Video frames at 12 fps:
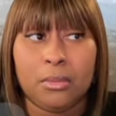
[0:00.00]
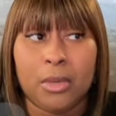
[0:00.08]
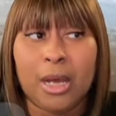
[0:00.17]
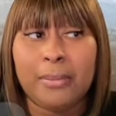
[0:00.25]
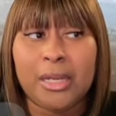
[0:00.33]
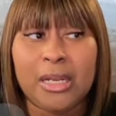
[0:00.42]

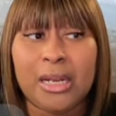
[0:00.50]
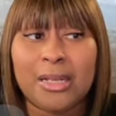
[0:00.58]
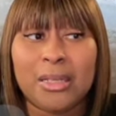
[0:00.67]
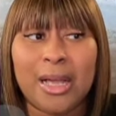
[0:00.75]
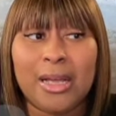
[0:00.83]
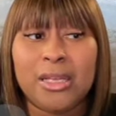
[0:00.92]
I mean,
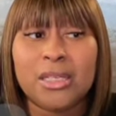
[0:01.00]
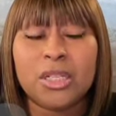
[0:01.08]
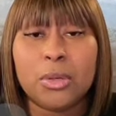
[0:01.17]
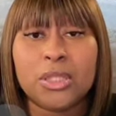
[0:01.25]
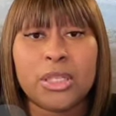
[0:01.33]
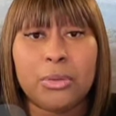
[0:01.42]
it's
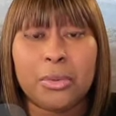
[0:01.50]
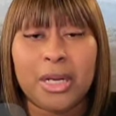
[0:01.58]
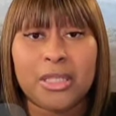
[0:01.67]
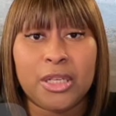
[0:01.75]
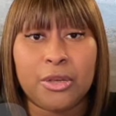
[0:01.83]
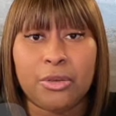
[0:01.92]
no secret.
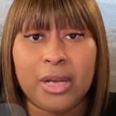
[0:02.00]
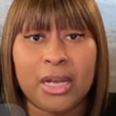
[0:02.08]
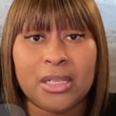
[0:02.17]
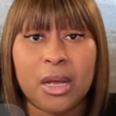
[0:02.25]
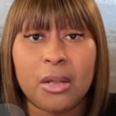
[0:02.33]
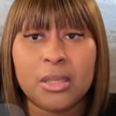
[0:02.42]
I tell you
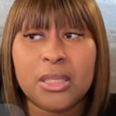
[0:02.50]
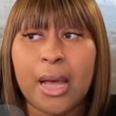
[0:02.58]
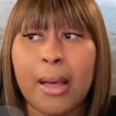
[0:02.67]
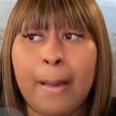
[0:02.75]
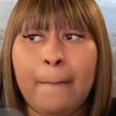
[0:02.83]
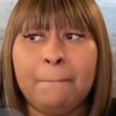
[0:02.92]
guys all the
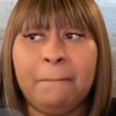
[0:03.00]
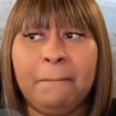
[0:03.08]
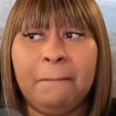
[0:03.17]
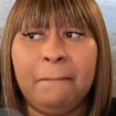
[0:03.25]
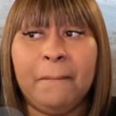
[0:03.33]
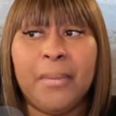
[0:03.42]
time,
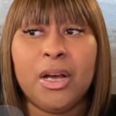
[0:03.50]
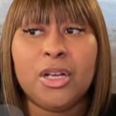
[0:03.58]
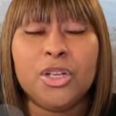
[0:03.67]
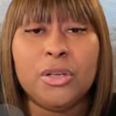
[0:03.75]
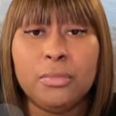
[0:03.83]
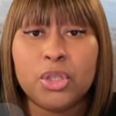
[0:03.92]
a
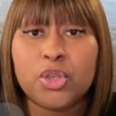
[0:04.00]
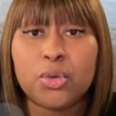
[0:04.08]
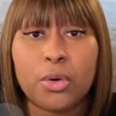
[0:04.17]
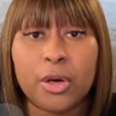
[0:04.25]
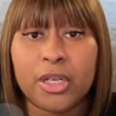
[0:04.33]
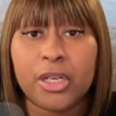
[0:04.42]
good
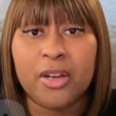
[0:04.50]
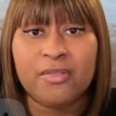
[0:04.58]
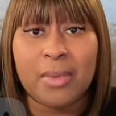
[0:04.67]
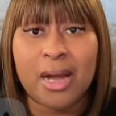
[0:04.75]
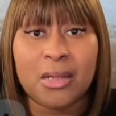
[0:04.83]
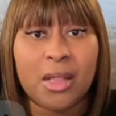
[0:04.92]
majority of
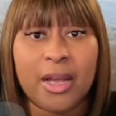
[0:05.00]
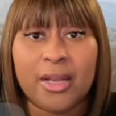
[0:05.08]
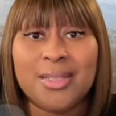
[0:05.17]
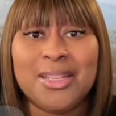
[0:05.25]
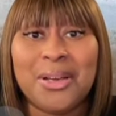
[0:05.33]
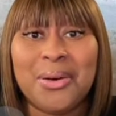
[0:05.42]
my
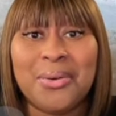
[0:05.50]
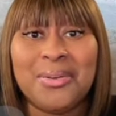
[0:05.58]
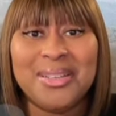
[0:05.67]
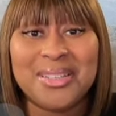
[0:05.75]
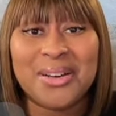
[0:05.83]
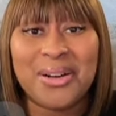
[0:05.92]
clientele
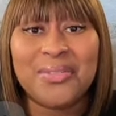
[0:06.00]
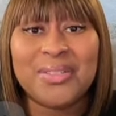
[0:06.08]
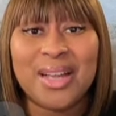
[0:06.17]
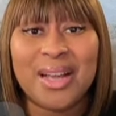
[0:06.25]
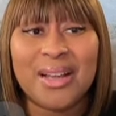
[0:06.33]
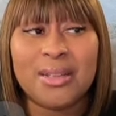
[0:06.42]
is earth
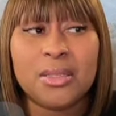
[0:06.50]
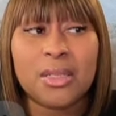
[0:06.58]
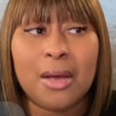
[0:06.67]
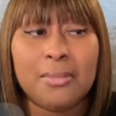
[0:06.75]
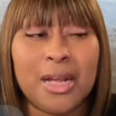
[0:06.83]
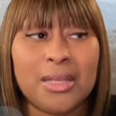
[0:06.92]
signs.
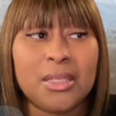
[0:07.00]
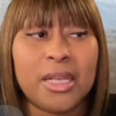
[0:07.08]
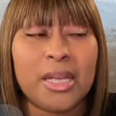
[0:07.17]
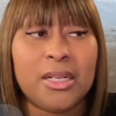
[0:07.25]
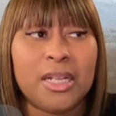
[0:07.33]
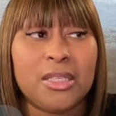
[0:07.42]
I'm not
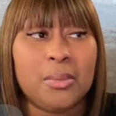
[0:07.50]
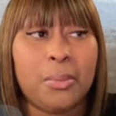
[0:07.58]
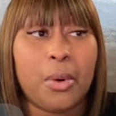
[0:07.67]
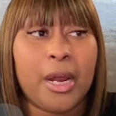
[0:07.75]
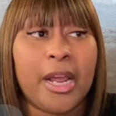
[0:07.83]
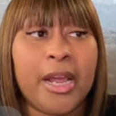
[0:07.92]
saying that to
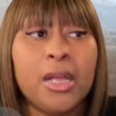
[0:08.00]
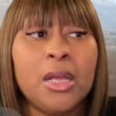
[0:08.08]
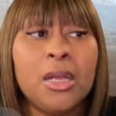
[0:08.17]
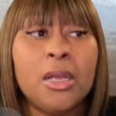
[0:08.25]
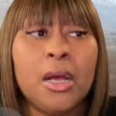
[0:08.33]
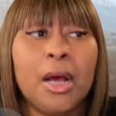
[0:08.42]
brag.
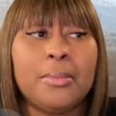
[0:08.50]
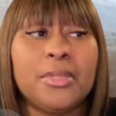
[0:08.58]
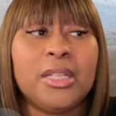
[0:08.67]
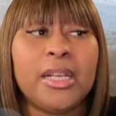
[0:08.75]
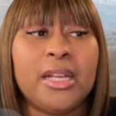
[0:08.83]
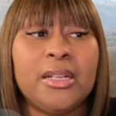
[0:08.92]
I'm
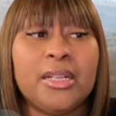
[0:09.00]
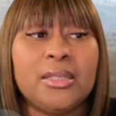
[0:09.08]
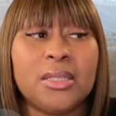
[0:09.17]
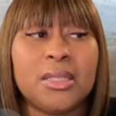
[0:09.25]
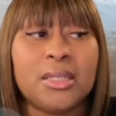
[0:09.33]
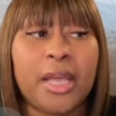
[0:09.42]
saying that
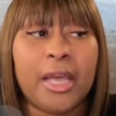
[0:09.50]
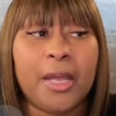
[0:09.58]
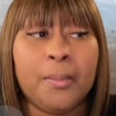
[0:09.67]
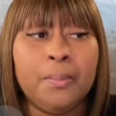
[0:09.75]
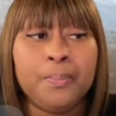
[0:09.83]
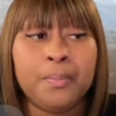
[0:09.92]
to
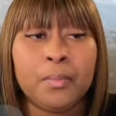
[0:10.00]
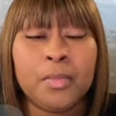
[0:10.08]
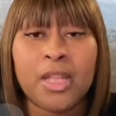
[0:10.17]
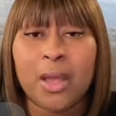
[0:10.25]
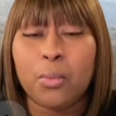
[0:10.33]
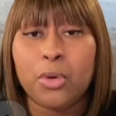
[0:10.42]
say
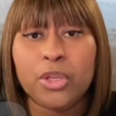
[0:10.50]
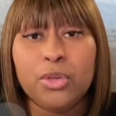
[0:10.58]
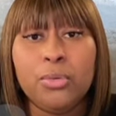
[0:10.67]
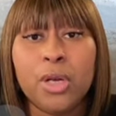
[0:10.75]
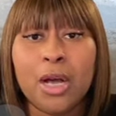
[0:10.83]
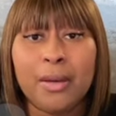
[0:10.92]
that when
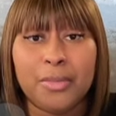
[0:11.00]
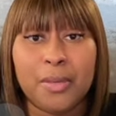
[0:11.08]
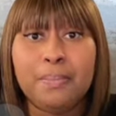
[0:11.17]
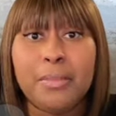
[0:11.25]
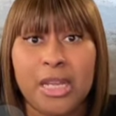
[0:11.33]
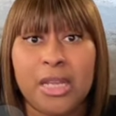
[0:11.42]
you come
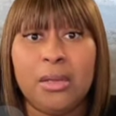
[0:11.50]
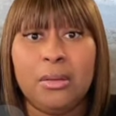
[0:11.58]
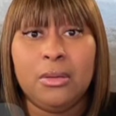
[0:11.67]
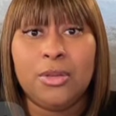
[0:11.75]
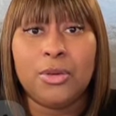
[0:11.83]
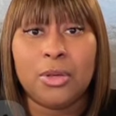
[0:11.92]
to
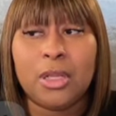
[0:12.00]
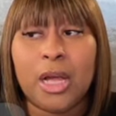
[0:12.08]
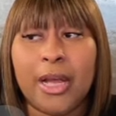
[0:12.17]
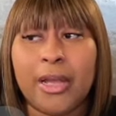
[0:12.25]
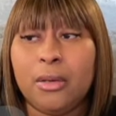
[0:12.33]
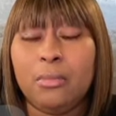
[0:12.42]
me, you're
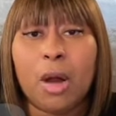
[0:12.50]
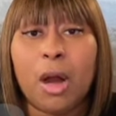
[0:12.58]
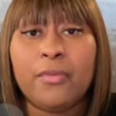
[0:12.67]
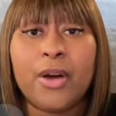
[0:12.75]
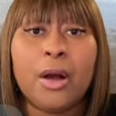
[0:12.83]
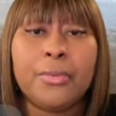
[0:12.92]
like,
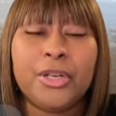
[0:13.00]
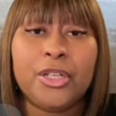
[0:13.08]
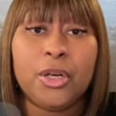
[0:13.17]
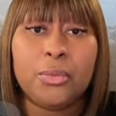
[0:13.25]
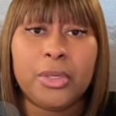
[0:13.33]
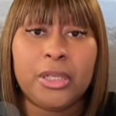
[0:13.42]
Marv, I already
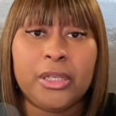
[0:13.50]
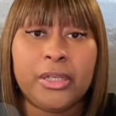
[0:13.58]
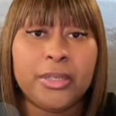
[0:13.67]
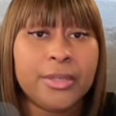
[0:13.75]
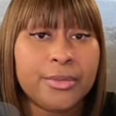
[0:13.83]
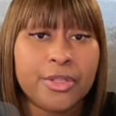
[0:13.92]
know what it
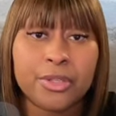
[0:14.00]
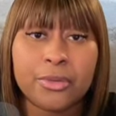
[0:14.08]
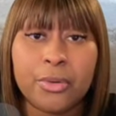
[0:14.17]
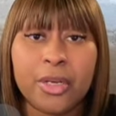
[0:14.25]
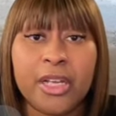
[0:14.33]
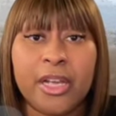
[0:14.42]
is. Just
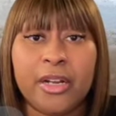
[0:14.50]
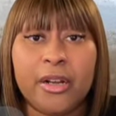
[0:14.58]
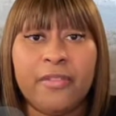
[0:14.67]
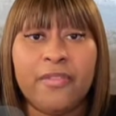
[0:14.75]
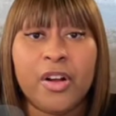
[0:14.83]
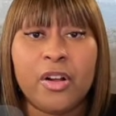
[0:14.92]
go ahead and
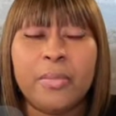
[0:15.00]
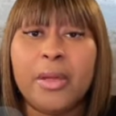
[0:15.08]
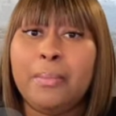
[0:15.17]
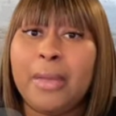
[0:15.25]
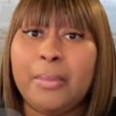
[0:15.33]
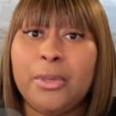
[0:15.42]
confirm
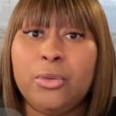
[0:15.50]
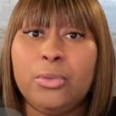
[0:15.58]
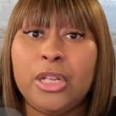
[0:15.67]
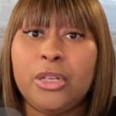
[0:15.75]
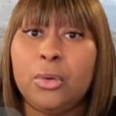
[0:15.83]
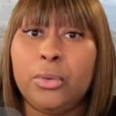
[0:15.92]
it. Maybe you
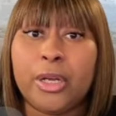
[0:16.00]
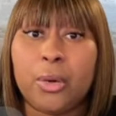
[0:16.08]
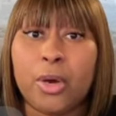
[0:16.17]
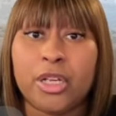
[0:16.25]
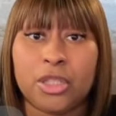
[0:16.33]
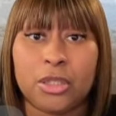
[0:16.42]
need a quick
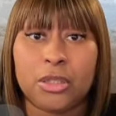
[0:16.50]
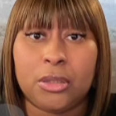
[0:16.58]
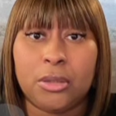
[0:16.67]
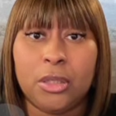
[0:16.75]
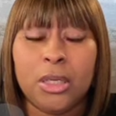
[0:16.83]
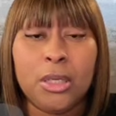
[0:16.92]

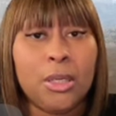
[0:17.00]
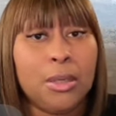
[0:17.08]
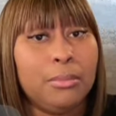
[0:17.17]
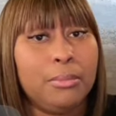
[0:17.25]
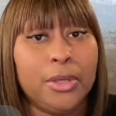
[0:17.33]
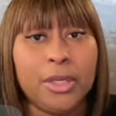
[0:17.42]
question.
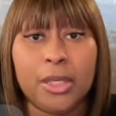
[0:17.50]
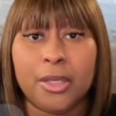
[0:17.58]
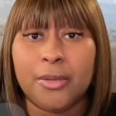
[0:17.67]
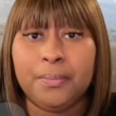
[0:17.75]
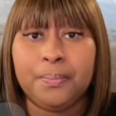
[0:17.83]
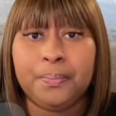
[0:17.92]
Book
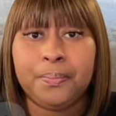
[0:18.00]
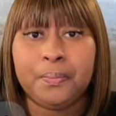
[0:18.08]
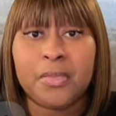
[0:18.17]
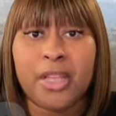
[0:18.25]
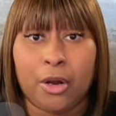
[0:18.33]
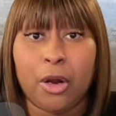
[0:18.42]
it.
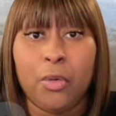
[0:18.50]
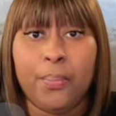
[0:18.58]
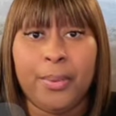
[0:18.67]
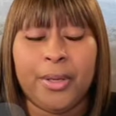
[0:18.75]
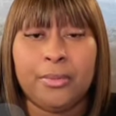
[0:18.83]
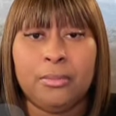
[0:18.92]
They're
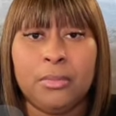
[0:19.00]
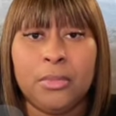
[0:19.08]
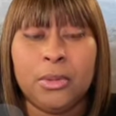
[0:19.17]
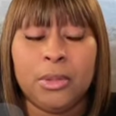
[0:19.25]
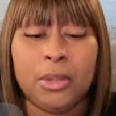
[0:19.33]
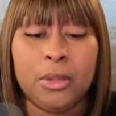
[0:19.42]
open.
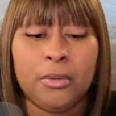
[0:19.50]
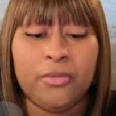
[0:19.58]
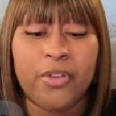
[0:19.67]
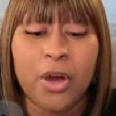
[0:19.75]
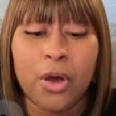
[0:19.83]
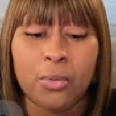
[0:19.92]

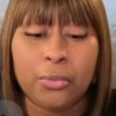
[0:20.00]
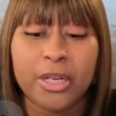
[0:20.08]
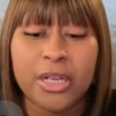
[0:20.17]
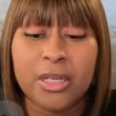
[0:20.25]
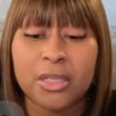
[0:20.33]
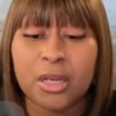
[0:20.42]
Phone
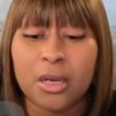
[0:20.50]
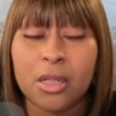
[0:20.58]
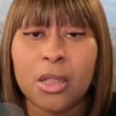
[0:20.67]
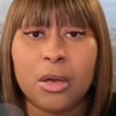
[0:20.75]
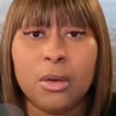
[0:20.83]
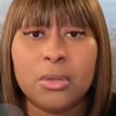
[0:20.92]
readings are
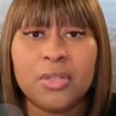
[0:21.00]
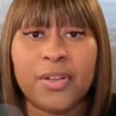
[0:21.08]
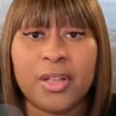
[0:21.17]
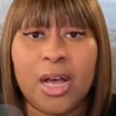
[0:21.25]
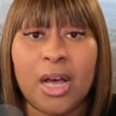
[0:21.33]
closed for the